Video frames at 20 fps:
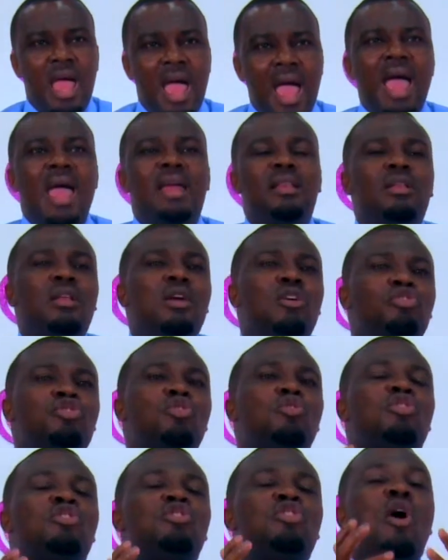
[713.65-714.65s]
And
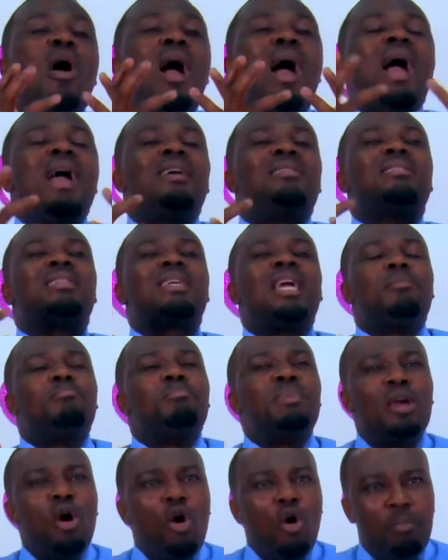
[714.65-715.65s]
so your eyes can
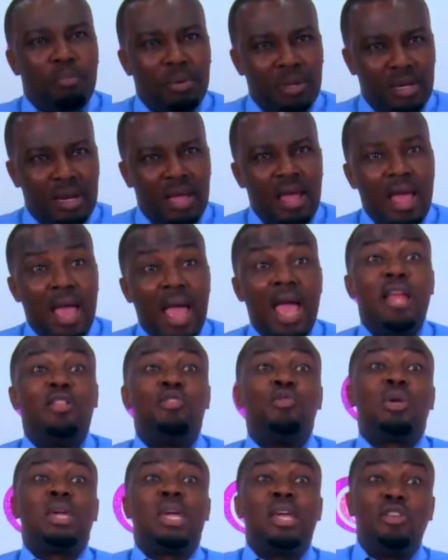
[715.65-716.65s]
be open and
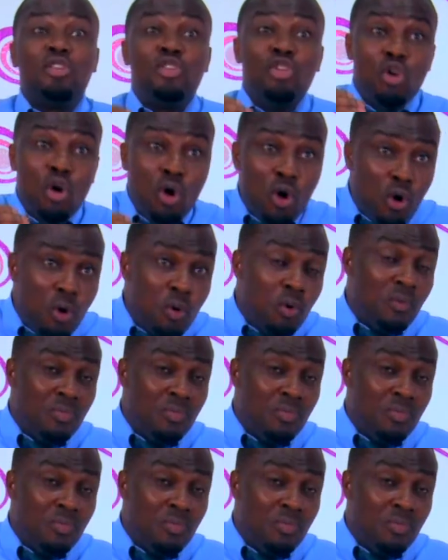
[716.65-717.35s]
you can know